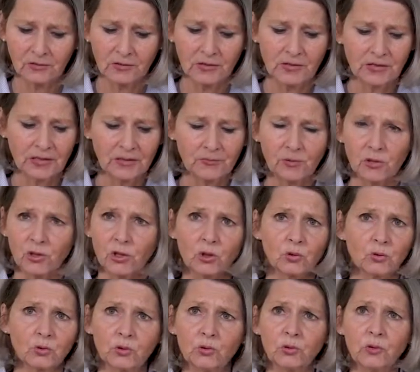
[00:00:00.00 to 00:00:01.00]
But there are
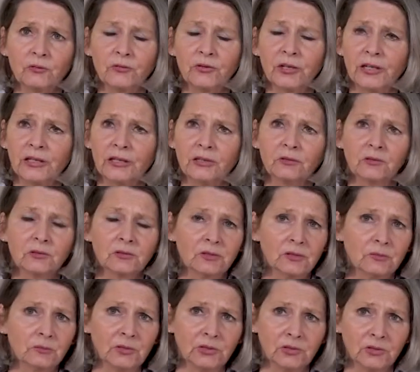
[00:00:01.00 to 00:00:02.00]
also
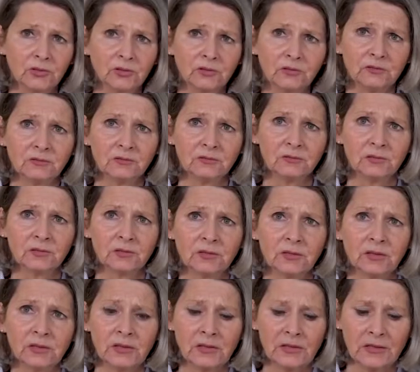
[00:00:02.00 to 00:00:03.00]
structural changes in the
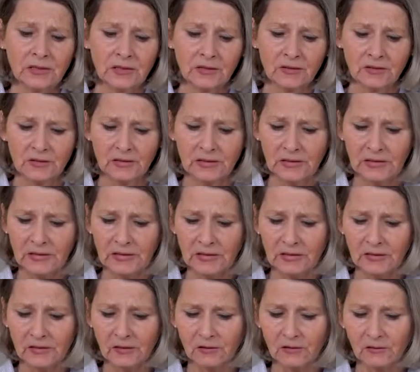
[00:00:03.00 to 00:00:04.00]
brain
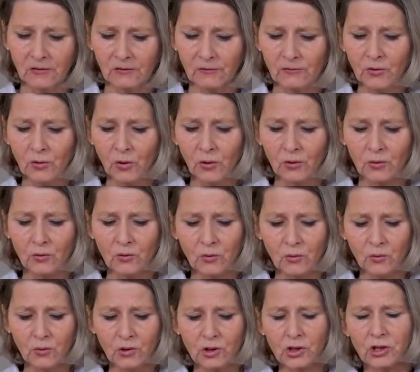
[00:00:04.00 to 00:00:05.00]
that result in
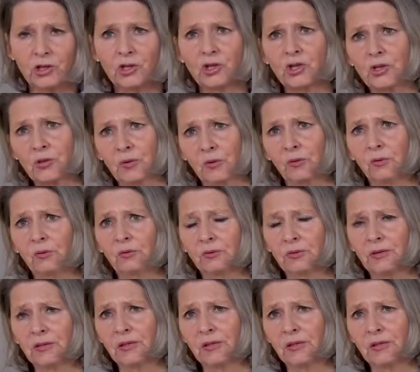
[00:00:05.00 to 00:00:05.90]
neurological disorders.